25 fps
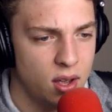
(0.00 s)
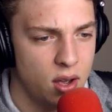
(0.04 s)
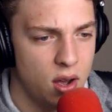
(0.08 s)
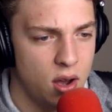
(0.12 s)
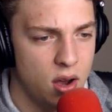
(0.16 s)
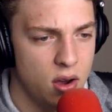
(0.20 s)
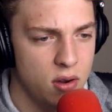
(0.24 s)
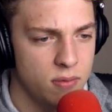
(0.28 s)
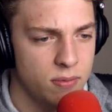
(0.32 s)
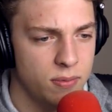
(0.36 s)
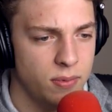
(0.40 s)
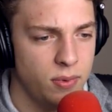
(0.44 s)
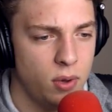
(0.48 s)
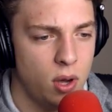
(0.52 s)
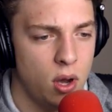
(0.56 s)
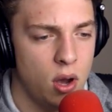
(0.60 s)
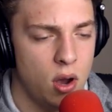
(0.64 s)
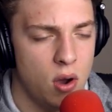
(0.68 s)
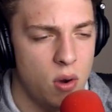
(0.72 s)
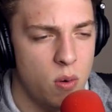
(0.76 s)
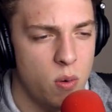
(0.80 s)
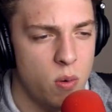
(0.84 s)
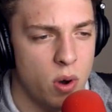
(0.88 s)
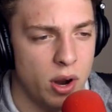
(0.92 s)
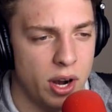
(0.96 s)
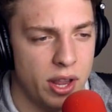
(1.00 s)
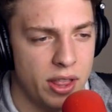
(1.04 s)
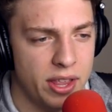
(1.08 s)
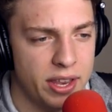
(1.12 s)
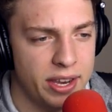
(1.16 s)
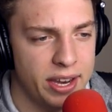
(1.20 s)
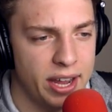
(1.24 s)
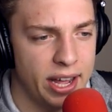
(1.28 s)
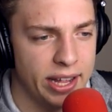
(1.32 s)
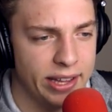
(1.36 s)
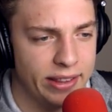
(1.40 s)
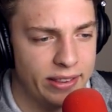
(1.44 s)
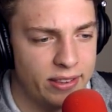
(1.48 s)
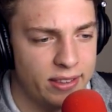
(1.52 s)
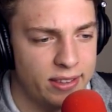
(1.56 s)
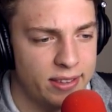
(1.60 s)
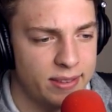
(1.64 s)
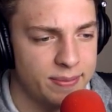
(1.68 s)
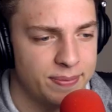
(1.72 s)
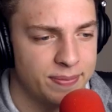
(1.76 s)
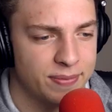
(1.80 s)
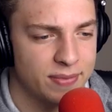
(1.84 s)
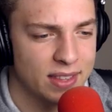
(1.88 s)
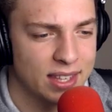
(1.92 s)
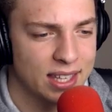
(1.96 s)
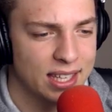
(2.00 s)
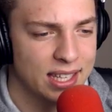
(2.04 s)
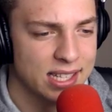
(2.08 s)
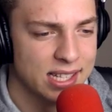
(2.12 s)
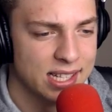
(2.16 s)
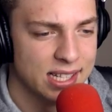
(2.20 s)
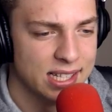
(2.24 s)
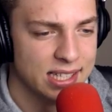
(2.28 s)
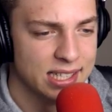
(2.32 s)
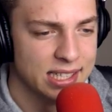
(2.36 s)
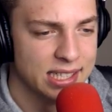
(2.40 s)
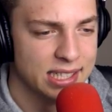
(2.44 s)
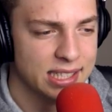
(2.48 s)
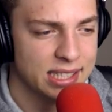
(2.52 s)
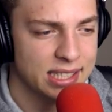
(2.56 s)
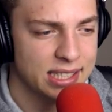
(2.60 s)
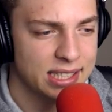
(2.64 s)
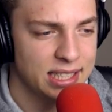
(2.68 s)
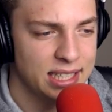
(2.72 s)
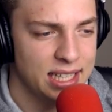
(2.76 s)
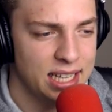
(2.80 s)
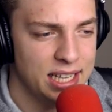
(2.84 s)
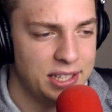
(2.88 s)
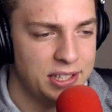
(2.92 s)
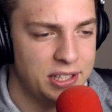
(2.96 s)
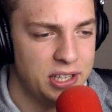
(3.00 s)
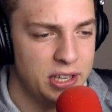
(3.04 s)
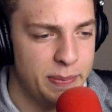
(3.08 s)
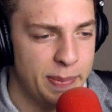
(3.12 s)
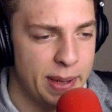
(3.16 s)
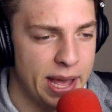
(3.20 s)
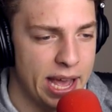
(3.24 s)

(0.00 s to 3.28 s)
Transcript: Oh, oh, one in the nuts. That's too